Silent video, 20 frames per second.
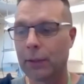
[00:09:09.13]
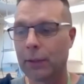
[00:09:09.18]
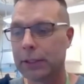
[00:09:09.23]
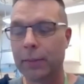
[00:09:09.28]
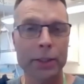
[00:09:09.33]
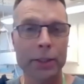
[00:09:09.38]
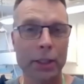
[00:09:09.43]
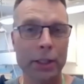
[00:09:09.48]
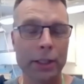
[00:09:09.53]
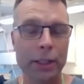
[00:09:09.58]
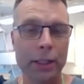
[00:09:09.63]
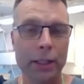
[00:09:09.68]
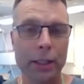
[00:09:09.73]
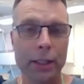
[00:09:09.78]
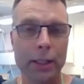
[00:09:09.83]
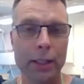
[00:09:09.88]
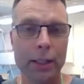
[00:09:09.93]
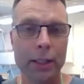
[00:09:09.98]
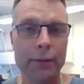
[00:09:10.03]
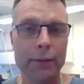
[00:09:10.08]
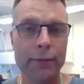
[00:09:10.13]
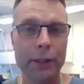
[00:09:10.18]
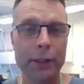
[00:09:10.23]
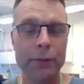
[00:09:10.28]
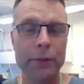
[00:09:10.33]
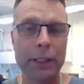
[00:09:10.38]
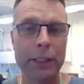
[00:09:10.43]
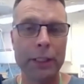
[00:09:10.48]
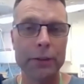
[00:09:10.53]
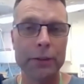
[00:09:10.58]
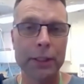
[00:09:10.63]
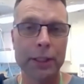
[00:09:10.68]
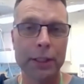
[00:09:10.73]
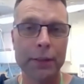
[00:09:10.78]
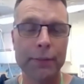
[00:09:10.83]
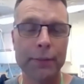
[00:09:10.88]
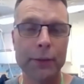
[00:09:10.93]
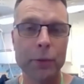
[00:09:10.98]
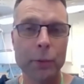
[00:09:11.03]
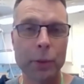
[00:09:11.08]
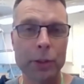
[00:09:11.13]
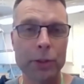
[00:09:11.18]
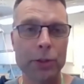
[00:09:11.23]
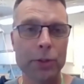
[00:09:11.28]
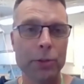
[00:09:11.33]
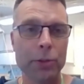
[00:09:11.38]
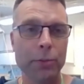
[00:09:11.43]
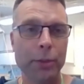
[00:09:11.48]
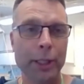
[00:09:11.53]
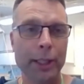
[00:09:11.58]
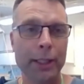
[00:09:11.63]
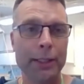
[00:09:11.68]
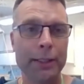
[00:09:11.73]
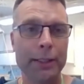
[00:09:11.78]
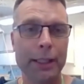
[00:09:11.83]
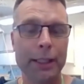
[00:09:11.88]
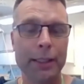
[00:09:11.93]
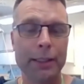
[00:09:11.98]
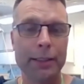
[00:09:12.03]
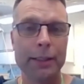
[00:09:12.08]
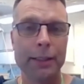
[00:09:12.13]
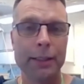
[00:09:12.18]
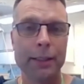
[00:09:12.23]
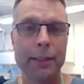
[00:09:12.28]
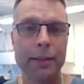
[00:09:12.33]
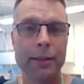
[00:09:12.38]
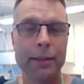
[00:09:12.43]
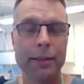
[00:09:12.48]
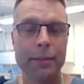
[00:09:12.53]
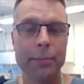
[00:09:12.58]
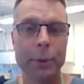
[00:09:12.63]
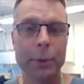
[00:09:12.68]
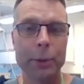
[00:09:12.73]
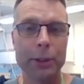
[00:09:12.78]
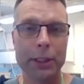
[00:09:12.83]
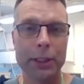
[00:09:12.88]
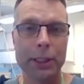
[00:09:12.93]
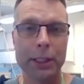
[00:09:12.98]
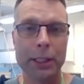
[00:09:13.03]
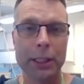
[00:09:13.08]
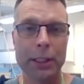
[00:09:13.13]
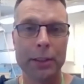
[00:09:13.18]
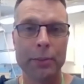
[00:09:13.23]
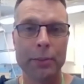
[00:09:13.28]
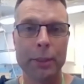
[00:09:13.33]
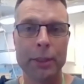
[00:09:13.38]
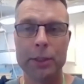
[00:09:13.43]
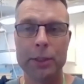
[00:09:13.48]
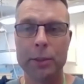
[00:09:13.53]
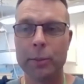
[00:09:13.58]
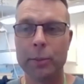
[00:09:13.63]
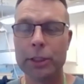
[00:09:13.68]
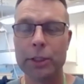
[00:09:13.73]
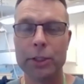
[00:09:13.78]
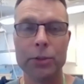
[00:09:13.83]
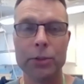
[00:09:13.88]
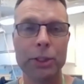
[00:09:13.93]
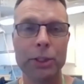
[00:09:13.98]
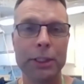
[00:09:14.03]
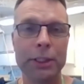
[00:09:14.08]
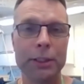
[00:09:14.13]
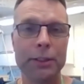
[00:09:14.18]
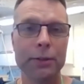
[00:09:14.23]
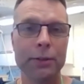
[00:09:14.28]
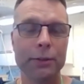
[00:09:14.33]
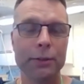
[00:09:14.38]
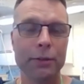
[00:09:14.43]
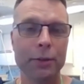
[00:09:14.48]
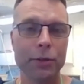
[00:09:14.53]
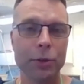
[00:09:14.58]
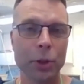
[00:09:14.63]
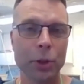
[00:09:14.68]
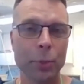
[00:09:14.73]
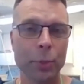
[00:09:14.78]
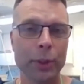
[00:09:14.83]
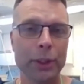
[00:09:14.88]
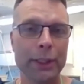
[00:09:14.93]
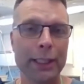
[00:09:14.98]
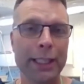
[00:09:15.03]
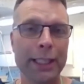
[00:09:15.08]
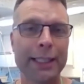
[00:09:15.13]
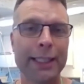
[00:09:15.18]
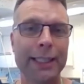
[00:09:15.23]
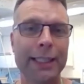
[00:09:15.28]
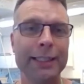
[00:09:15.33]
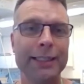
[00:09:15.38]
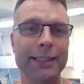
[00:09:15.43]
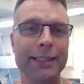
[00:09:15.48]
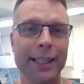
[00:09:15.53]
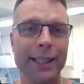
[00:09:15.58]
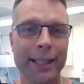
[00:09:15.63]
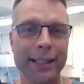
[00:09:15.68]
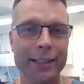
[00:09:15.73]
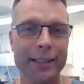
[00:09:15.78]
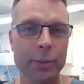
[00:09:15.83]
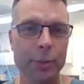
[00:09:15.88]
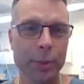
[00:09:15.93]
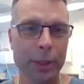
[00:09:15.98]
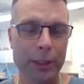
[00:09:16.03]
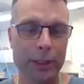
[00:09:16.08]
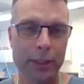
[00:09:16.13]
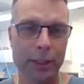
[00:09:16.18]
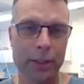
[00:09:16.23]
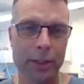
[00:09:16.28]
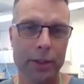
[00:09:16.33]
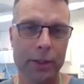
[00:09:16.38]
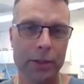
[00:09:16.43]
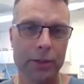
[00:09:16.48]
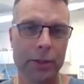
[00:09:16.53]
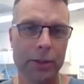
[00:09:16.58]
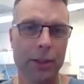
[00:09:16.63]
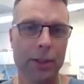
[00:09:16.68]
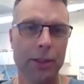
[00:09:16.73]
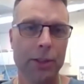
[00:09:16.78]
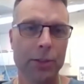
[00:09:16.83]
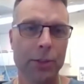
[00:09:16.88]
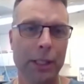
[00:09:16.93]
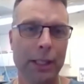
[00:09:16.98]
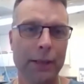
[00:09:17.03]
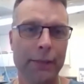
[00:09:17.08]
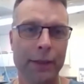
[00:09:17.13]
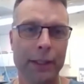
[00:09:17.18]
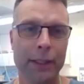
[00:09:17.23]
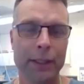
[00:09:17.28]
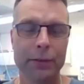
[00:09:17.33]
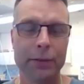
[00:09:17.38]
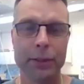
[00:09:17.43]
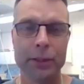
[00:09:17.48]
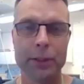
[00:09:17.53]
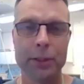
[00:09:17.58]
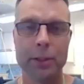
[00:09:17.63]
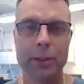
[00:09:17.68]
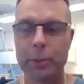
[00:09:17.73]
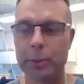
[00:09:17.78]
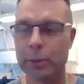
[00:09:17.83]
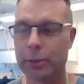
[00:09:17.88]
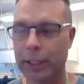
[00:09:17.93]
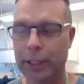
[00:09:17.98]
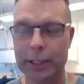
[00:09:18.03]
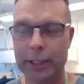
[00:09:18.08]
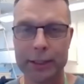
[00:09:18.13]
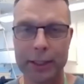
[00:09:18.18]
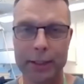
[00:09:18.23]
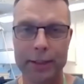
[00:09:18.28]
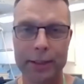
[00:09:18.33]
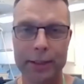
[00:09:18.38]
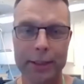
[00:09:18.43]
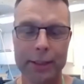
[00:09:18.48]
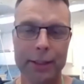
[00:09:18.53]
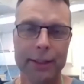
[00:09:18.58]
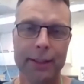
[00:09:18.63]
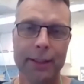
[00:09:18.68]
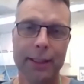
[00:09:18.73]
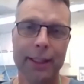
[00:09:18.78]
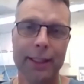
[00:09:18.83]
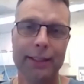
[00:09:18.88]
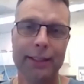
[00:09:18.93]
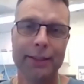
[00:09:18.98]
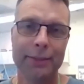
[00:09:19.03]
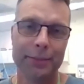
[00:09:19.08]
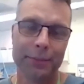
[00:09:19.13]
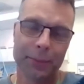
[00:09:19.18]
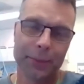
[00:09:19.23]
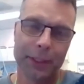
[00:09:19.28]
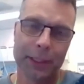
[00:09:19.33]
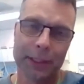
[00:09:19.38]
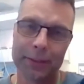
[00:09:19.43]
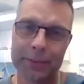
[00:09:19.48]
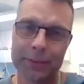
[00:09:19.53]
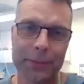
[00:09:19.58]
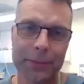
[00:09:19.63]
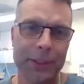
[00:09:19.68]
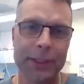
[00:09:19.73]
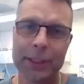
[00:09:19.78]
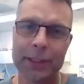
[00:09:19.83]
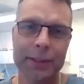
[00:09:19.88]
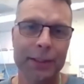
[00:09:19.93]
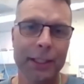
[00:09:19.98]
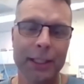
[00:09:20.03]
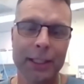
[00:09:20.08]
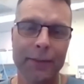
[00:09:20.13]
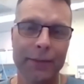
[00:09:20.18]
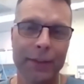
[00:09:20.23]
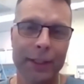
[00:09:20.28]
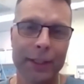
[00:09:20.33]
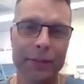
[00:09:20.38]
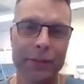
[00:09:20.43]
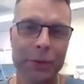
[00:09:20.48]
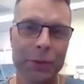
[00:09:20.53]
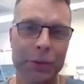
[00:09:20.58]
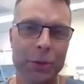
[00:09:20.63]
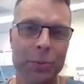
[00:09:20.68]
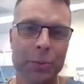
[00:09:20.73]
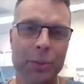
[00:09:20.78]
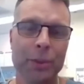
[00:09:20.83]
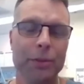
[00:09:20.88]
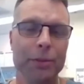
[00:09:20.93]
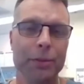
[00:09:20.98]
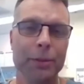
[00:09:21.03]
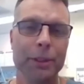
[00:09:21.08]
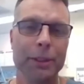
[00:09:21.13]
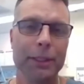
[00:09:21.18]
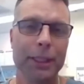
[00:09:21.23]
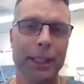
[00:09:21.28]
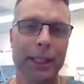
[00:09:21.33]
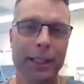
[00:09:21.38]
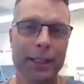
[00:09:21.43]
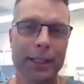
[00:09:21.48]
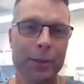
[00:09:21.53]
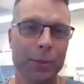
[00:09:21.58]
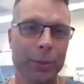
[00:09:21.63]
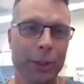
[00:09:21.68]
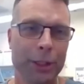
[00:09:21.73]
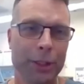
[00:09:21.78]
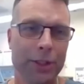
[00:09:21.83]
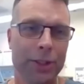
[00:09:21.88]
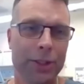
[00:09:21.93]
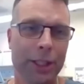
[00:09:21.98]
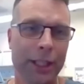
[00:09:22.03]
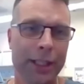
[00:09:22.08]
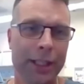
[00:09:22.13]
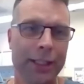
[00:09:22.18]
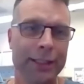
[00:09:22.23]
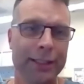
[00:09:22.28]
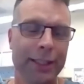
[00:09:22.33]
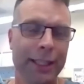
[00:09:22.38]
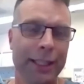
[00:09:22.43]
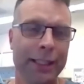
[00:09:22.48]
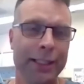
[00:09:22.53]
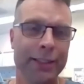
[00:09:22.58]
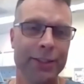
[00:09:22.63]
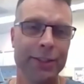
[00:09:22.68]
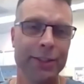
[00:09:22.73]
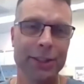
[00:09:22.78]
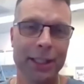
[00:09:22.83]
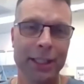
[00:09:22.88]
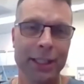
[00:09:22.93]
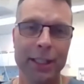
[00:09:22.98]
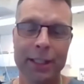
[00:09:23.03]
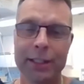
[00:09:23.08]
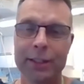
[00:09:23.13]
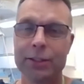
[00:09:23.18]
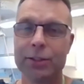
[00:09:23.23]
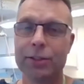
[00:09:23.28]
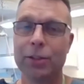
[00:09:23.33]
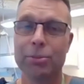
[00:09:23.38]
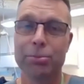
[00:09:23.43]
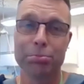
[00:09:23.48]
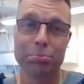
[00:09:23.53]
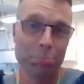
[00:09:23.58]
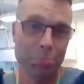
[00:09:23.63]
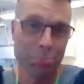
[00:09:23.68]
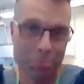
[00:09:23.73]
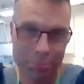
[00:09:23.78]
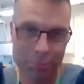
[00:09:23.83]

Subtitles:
Actually, I found out that if you want to make that particular measurement, you need to drop it at least 8 meters to have any reasonable data. And well, we didn't have any room with 8 meters height and still airs off.